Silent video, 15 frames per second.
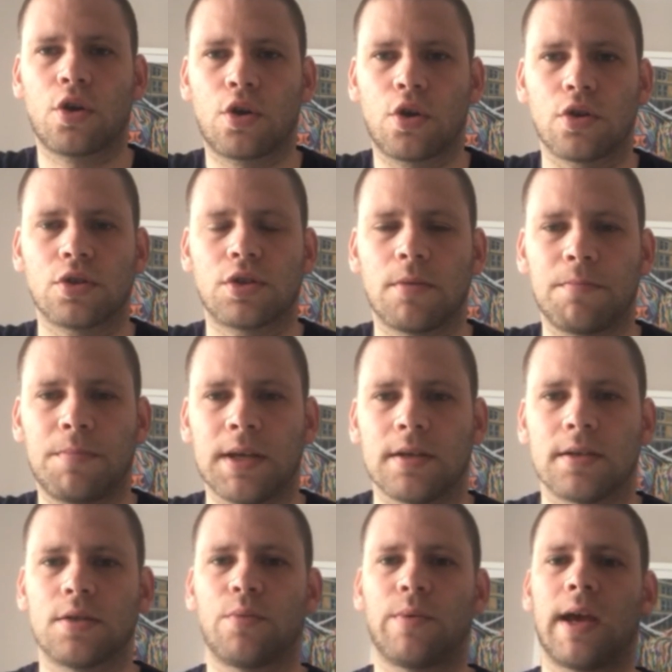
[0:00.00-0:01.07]
crotchet
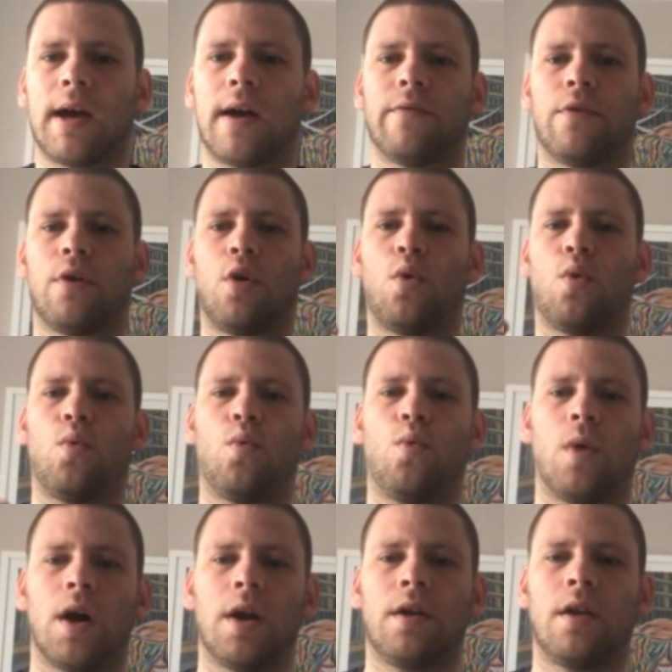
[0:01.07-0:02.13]
beats. We have
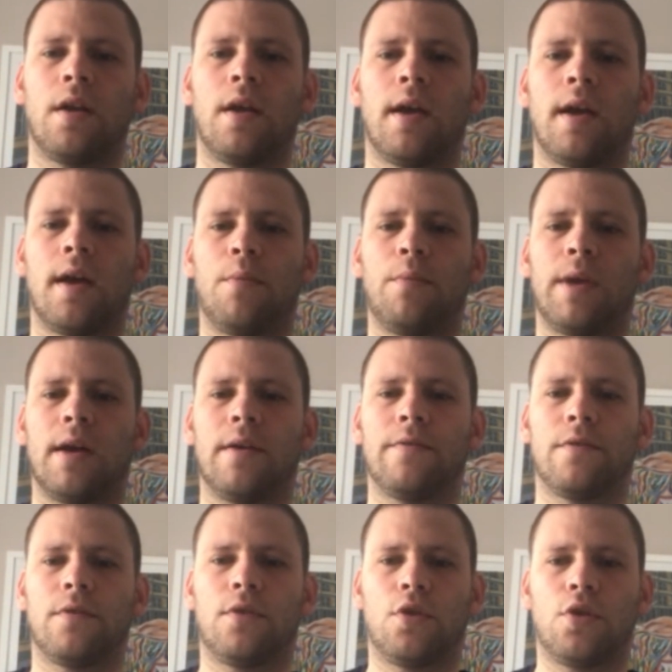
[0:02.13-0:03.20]
1 and we
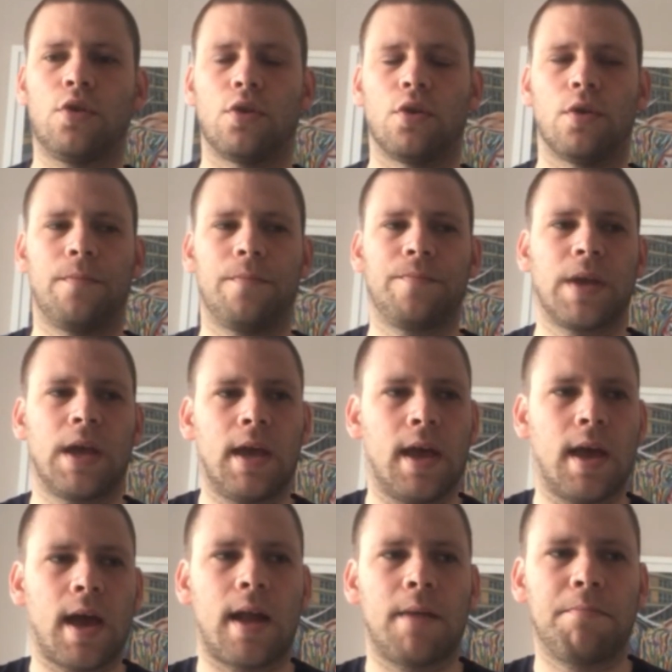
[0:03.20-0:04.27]
have 2.
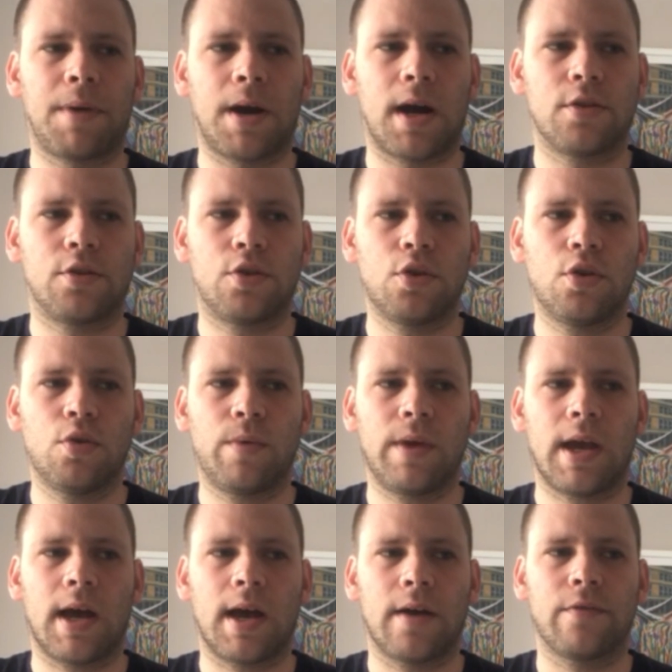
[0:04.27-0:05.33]
In bar 2,
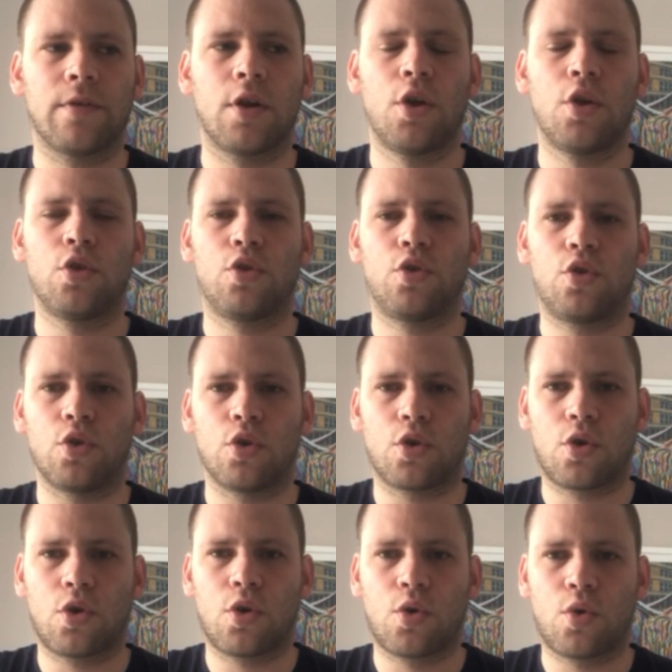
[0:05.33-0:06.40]
we have 2
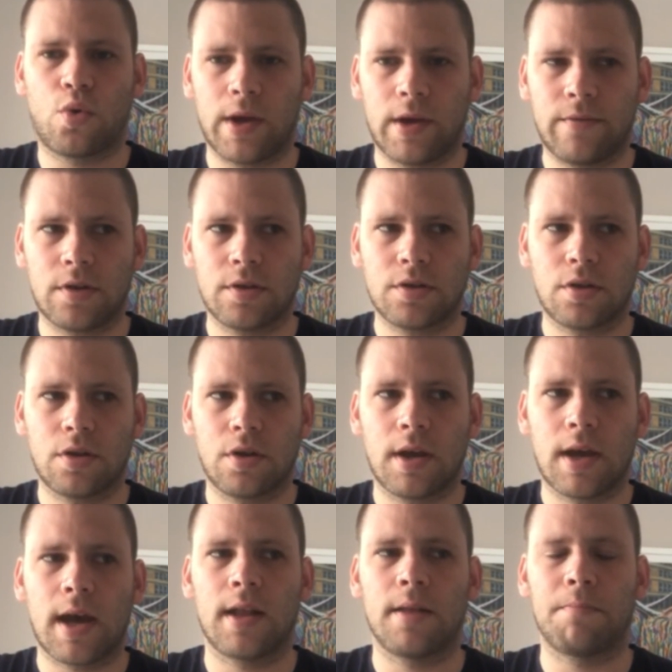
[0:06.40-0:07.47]
quavers.
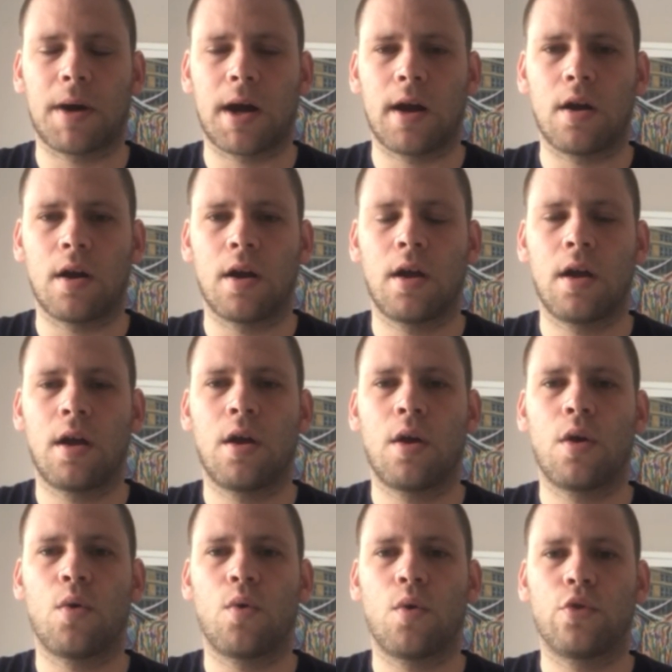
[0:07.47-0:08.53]
In bar
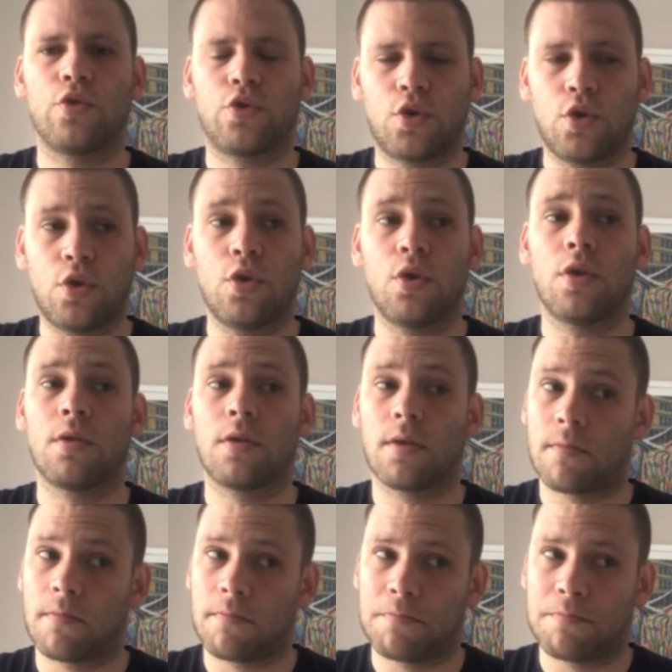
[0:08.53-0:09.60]
2,
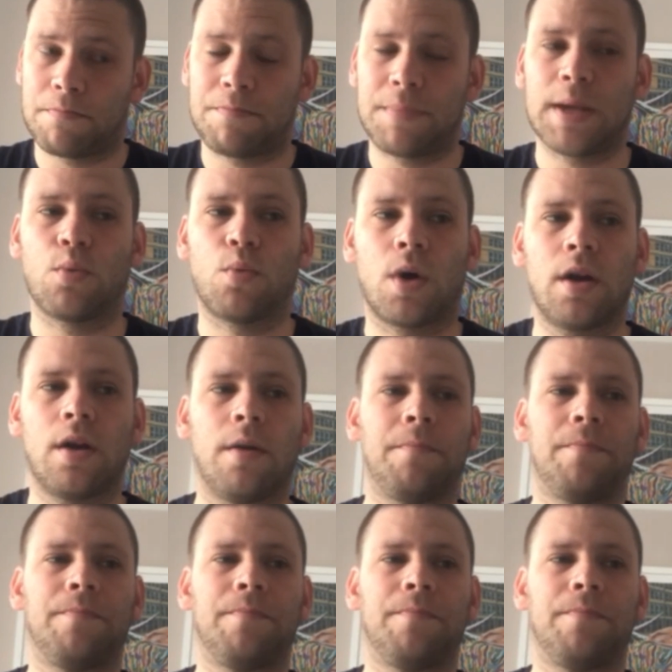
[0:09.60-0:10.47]
beat 1,